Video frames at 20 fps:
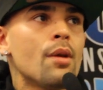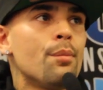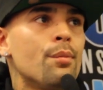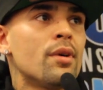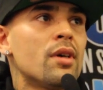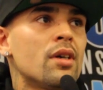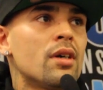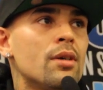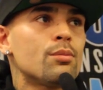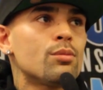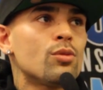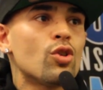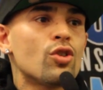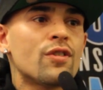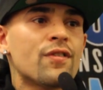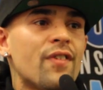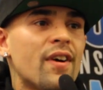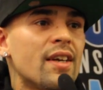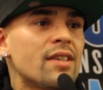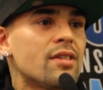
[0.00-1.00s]
But
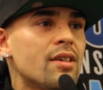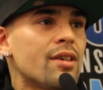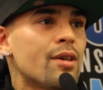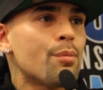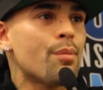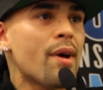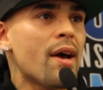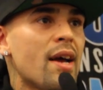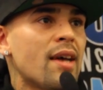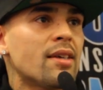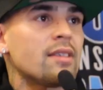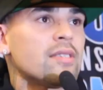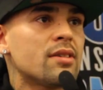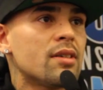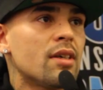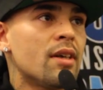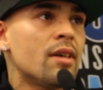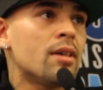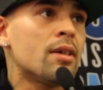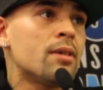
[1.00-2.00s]
those fights are in the past,
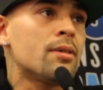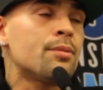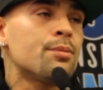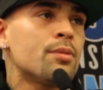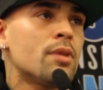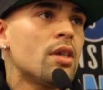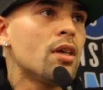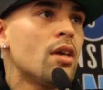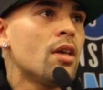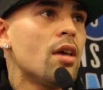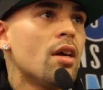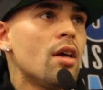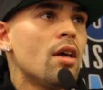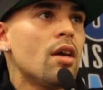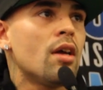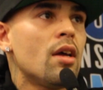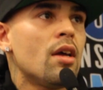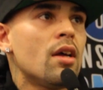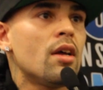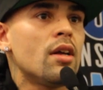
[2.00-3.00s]
and
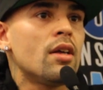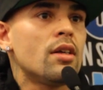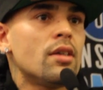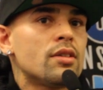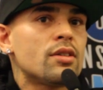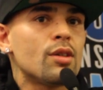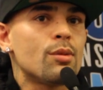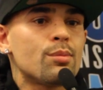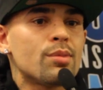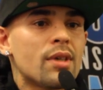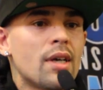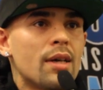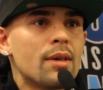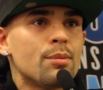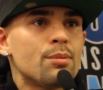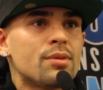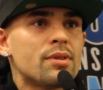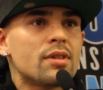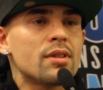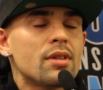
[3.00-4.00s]

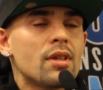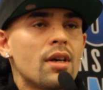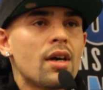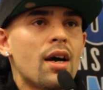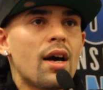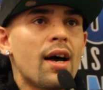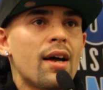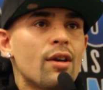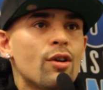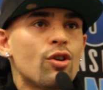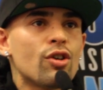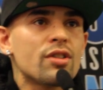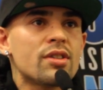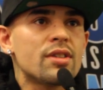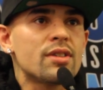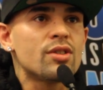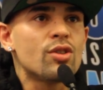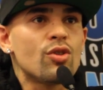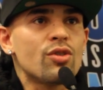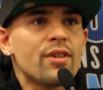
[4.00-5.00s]
sometimes our
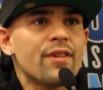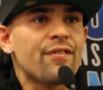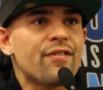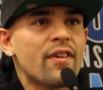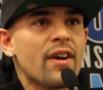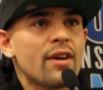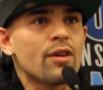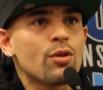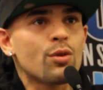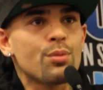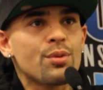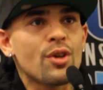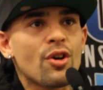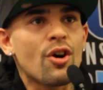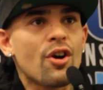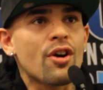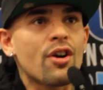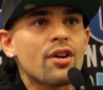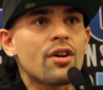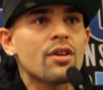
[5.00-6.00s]
losses don't define who we are.